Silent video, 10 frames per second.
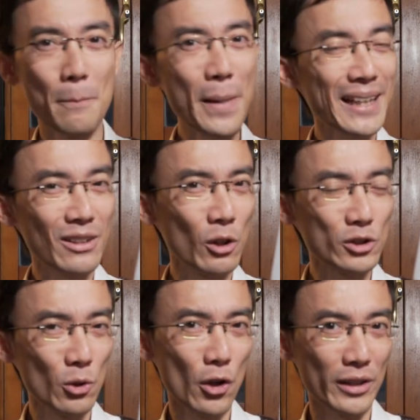Big
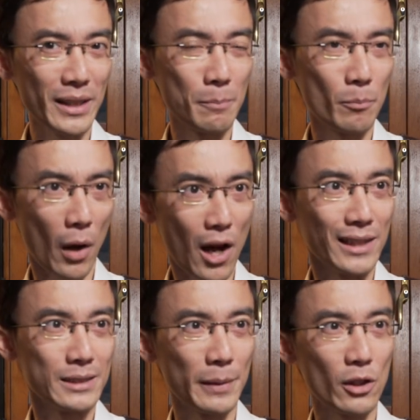also not in
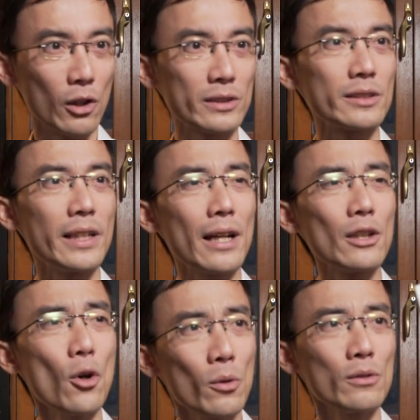price because they are
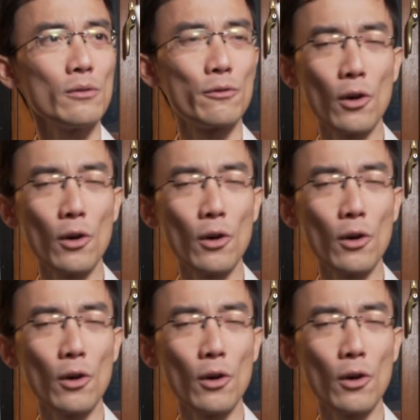known